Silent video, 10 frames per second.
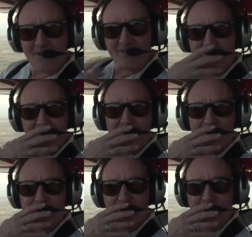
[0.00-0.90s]
coming
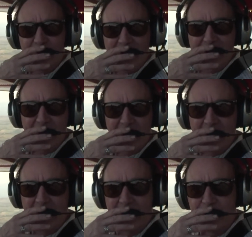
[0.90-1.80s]
through on the radio
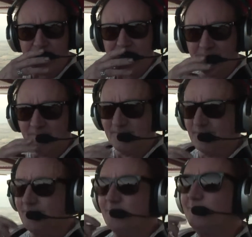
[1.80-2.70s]
there.
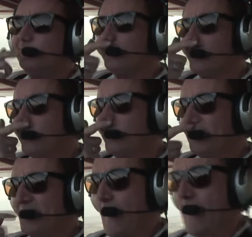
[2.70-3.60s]
Yeah, I'll give
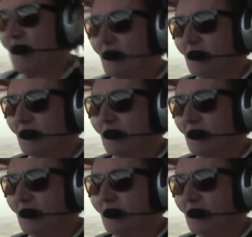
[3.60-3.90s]
a call in